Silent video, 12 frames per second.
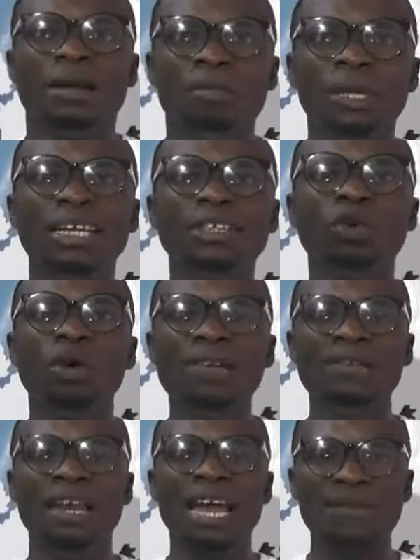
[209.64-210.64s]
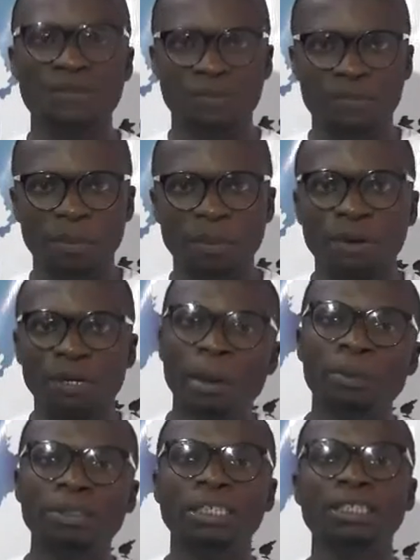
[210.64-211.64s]
begin to live a life of faith, because the
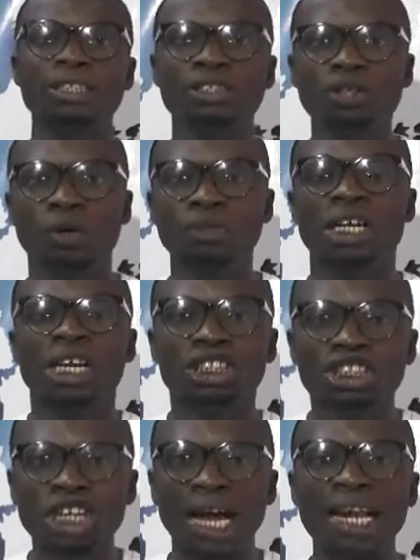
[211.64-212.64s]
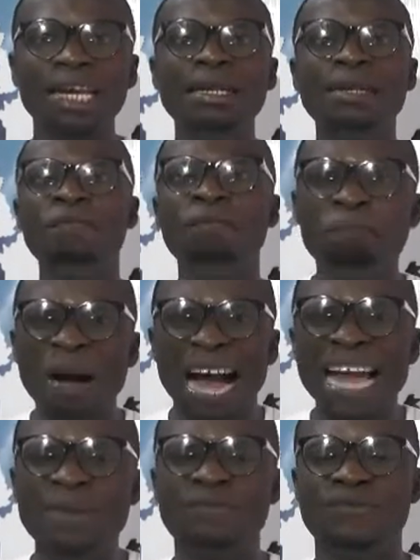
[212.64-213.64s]
Bible says the just shall live
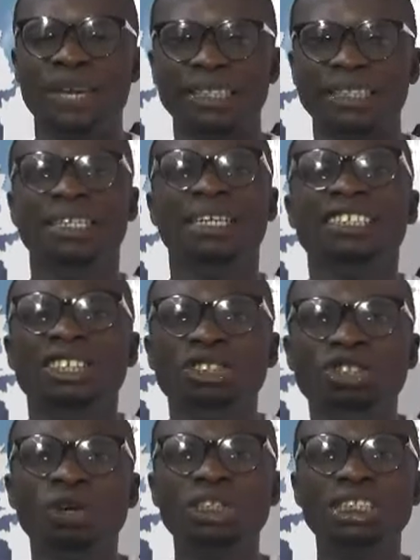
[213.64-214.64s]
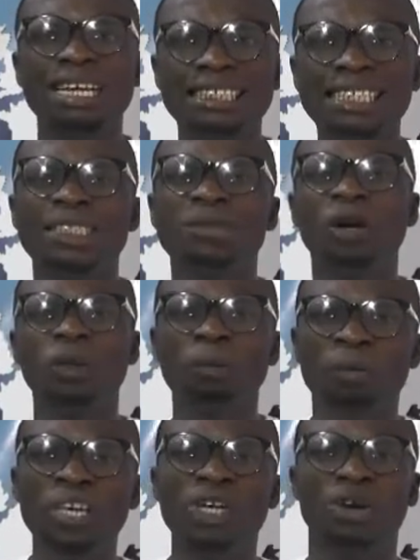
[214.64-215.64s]
by faith. The just shall. This
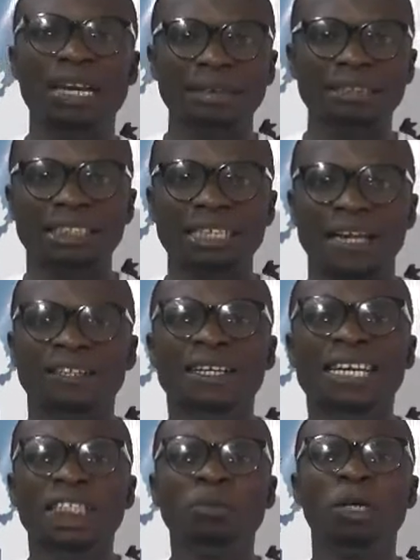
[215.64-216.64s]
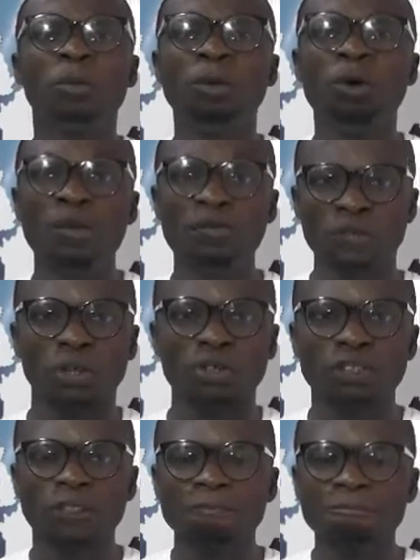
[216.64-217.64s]
must be your lifestyle. It must be
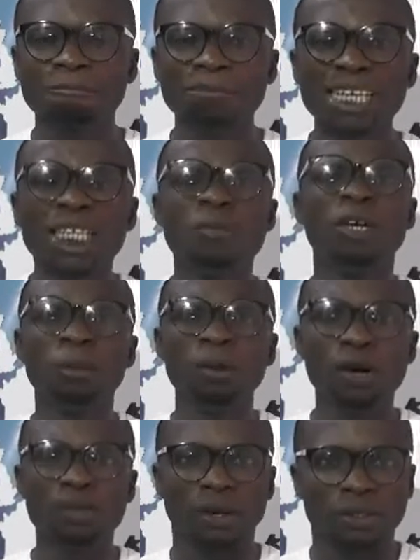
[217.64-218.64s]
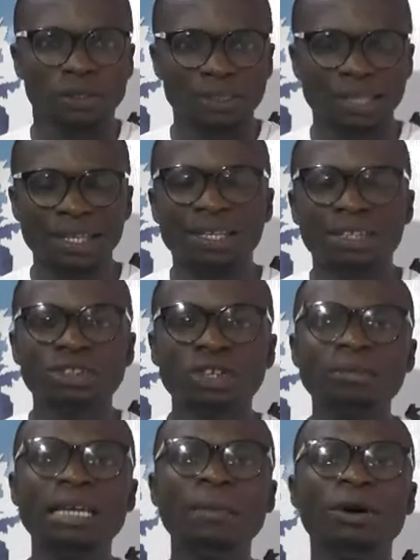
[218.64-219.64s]
obvious. It must be obvious.
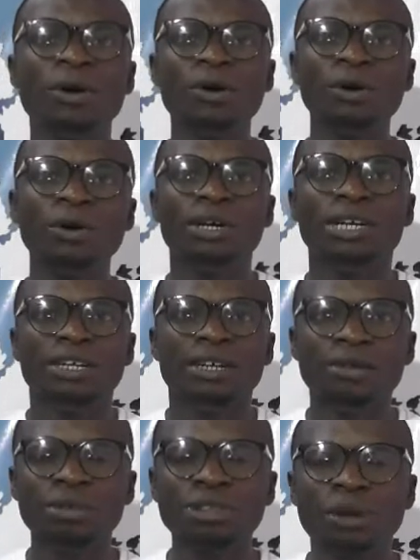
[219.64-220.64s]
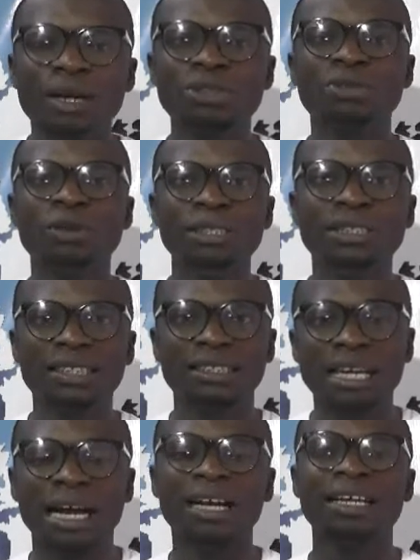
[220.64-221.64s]
Some time ago, someone told me, say,
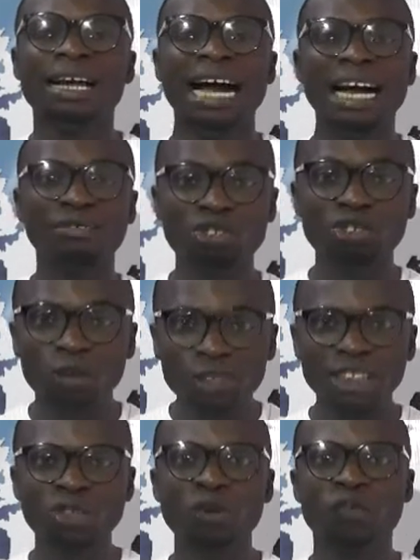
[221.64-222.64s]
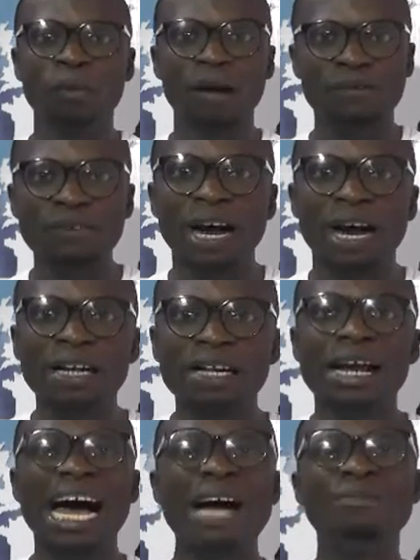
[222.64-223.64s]
"Sir, I've studied you from afar.
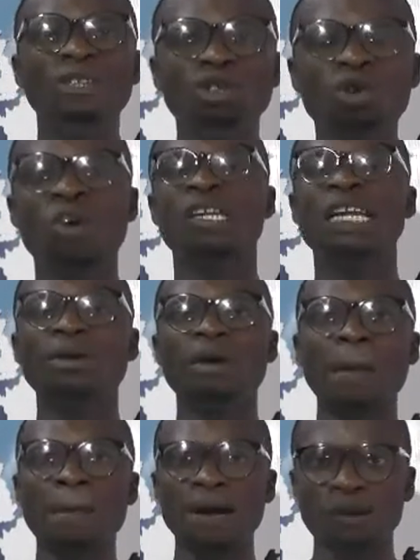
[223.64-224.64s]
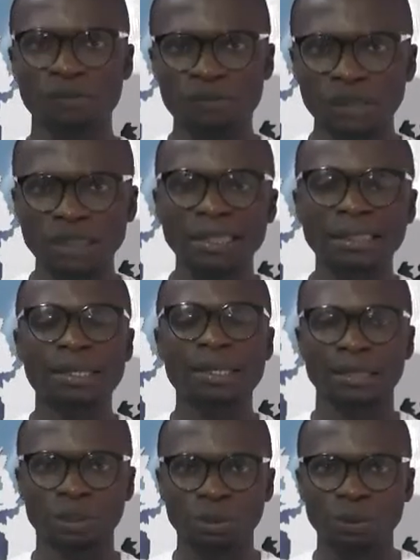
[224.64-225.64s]
I've discovered that you're a man of faith." I say,
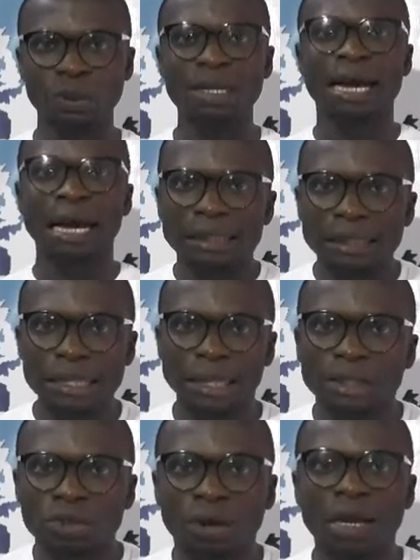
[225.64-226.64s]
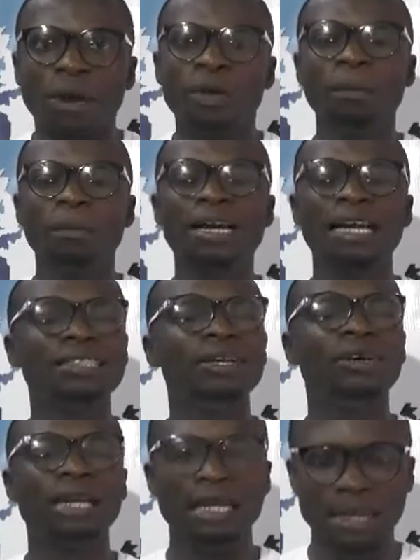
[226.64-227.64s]
"Thank you." I say, "Thank you." And I went back, I
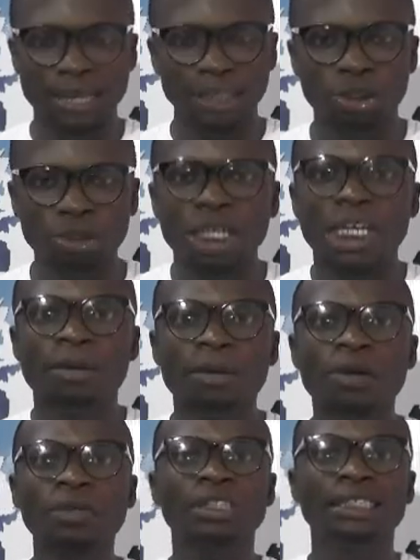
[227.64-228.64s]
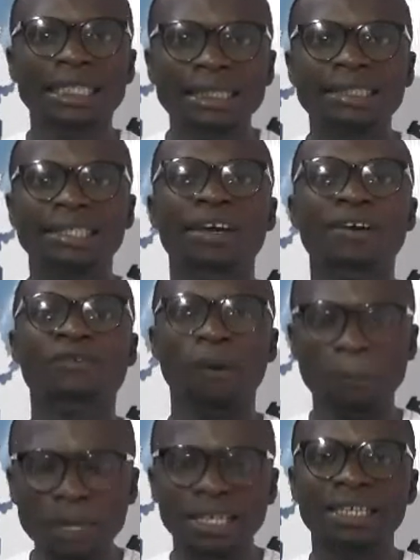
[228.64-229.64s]
said, "Lord, I thank you, because this,
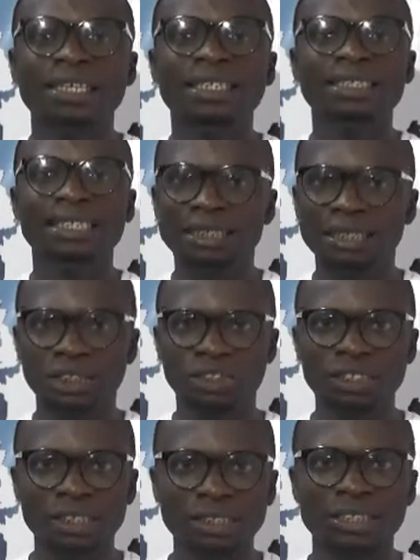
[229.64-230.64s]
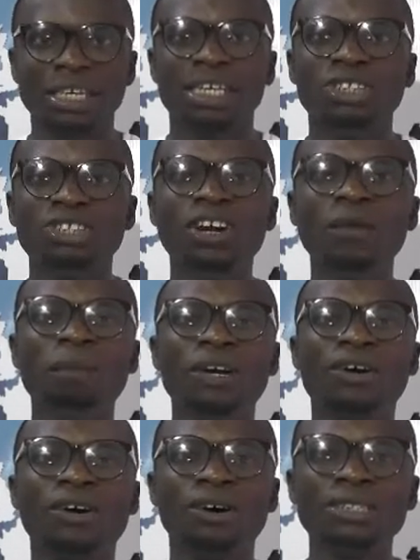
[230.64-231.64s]
for me, this is great. Not
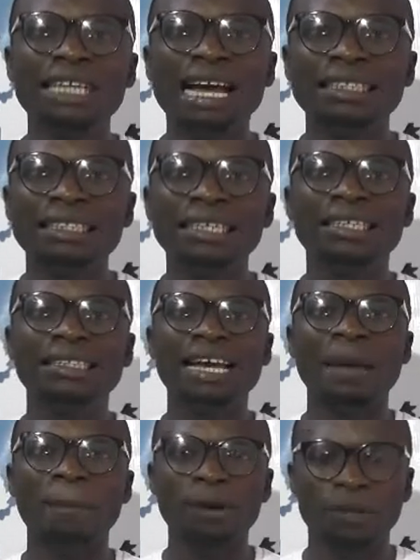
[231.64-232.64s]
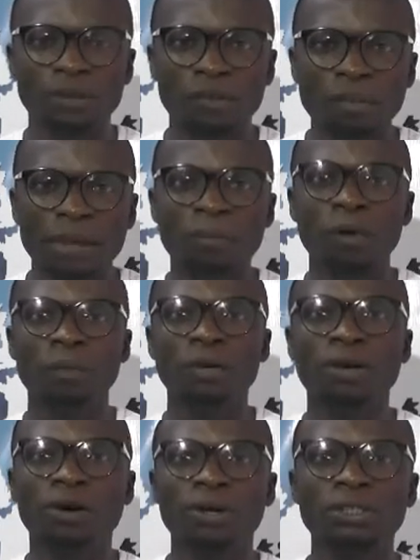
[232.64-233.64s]
because I seek the applause of men, but
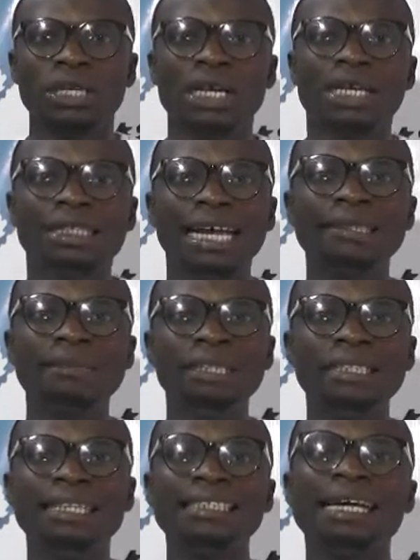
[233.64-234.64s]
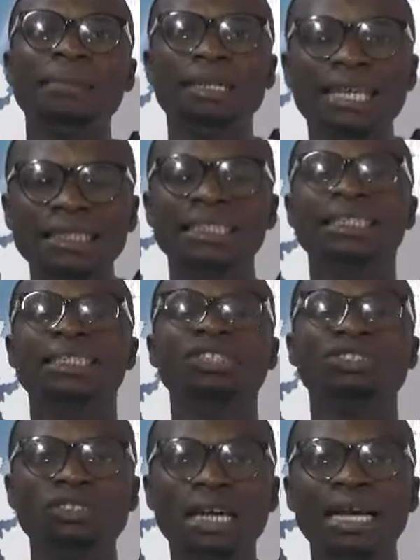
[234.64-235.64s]
because that means that I'm getting
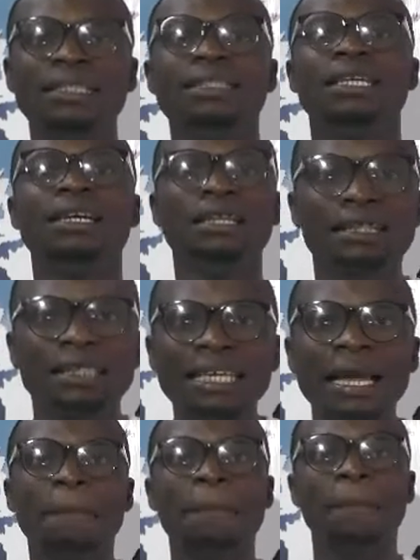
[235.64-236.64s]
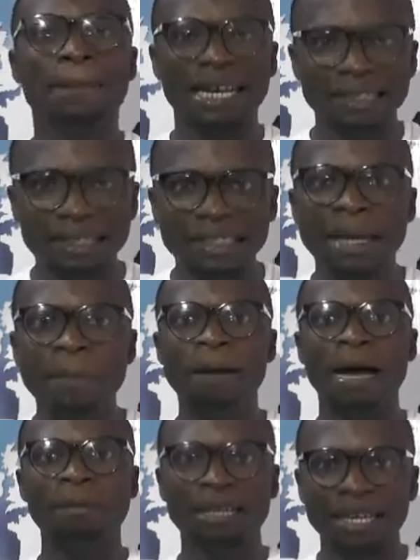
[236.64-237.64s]
things right step by step.
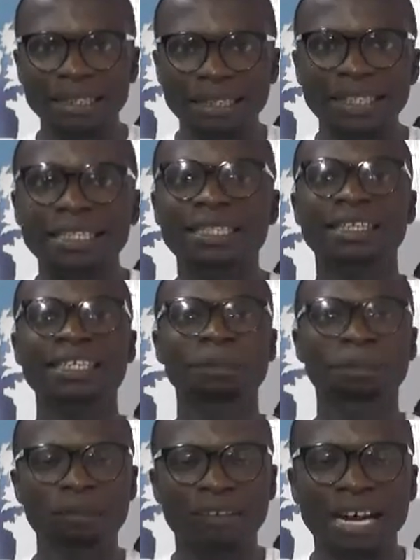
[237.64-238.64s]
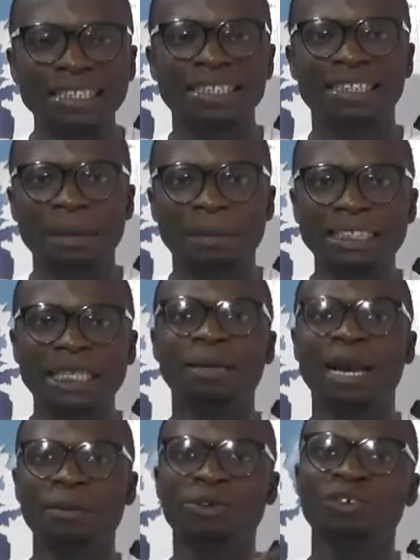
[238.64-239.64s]
I'm getting it right step by step,
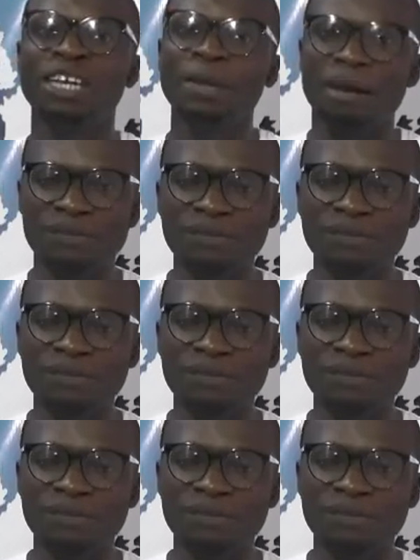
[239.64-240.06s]
and I'm growing in my